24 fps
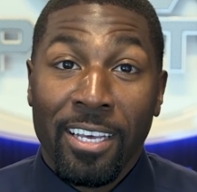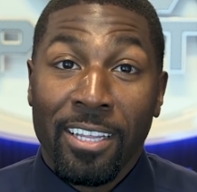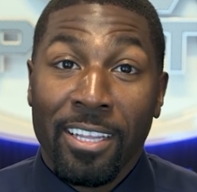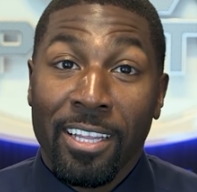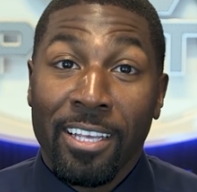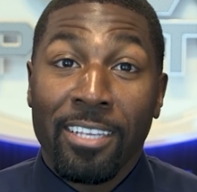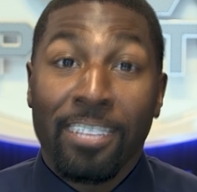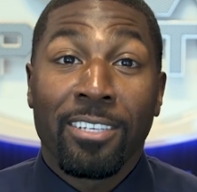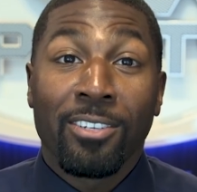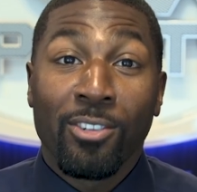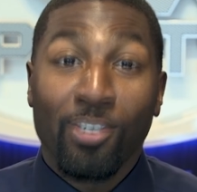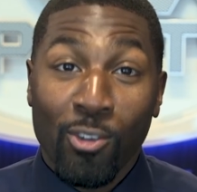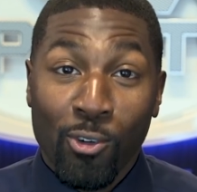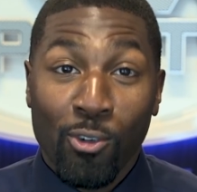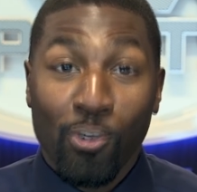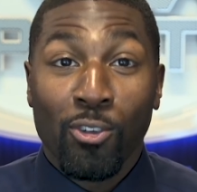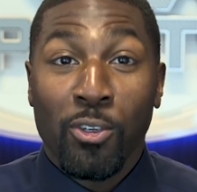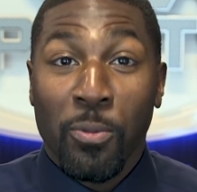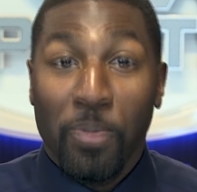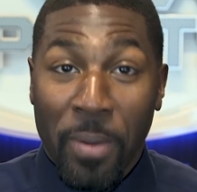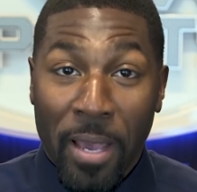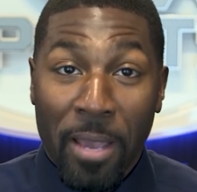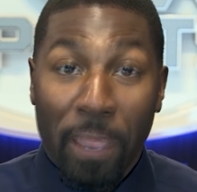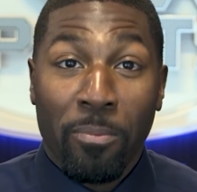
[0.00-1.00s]
this
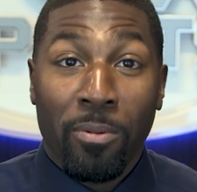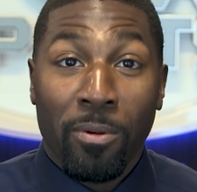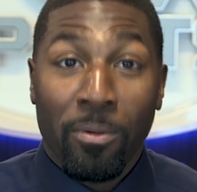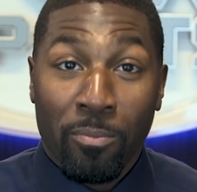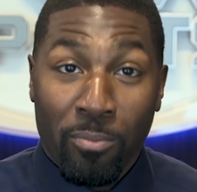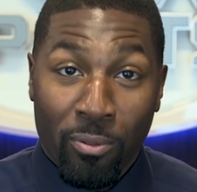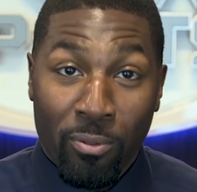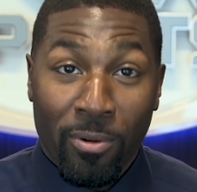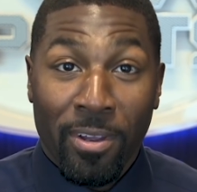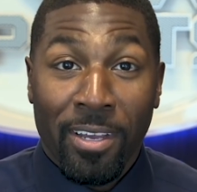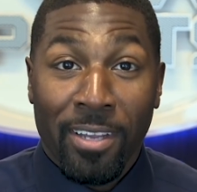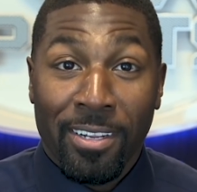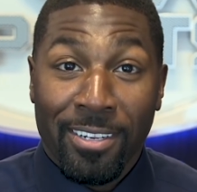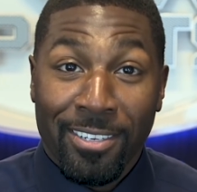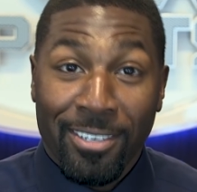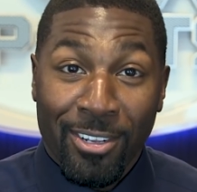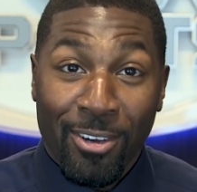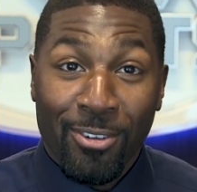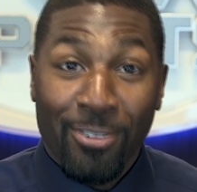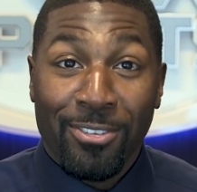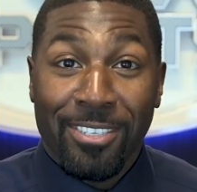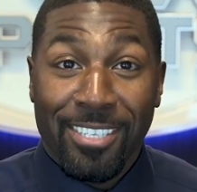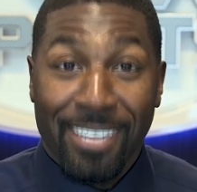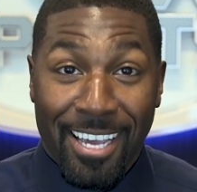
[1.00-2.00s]
newspaper print,
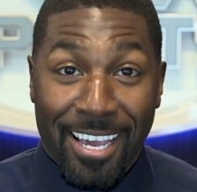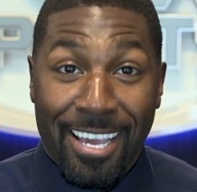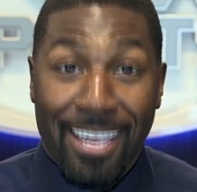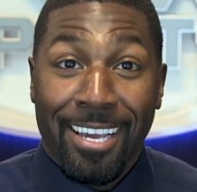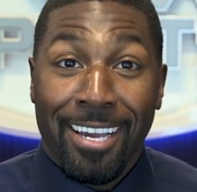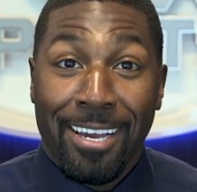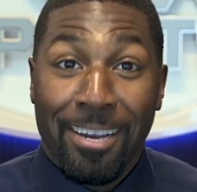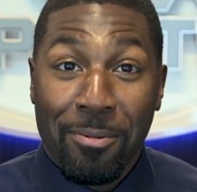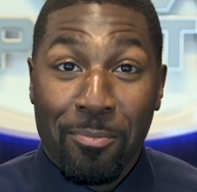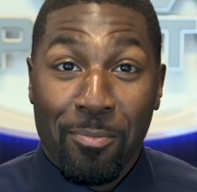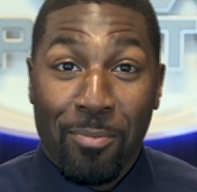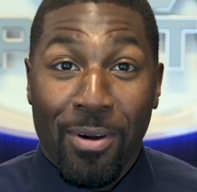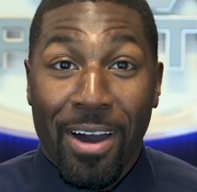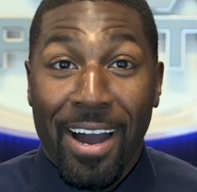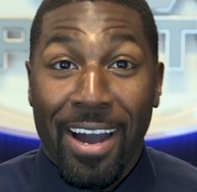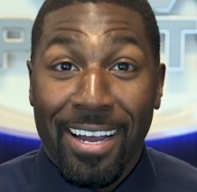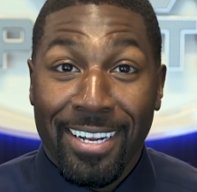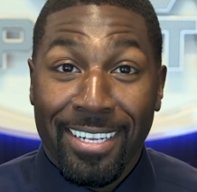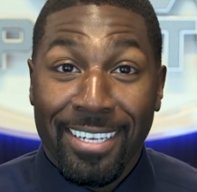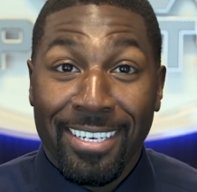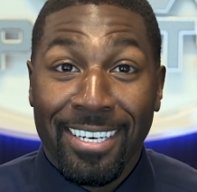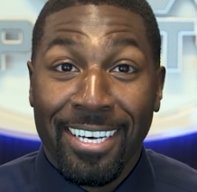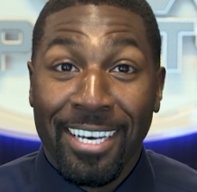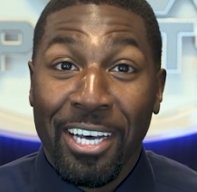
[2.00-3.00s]
Dolce &
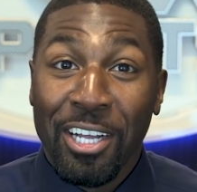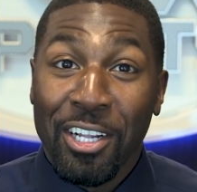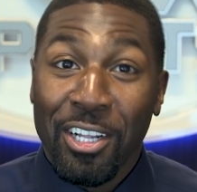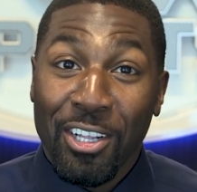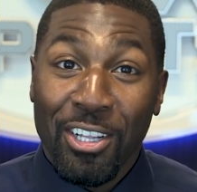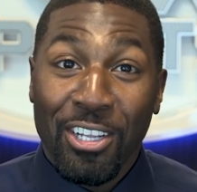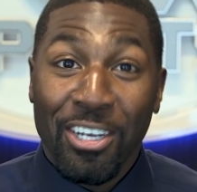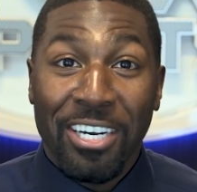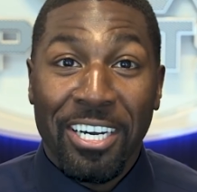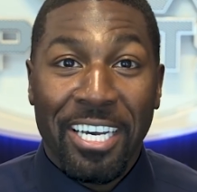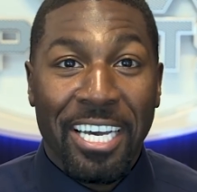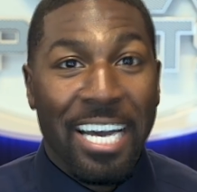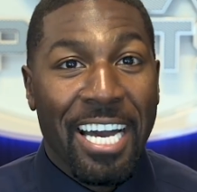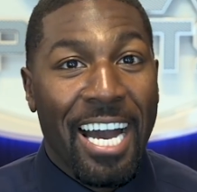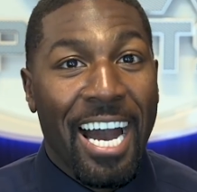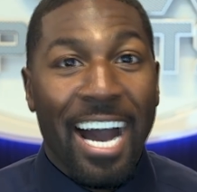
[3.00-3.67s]
Gabbana look,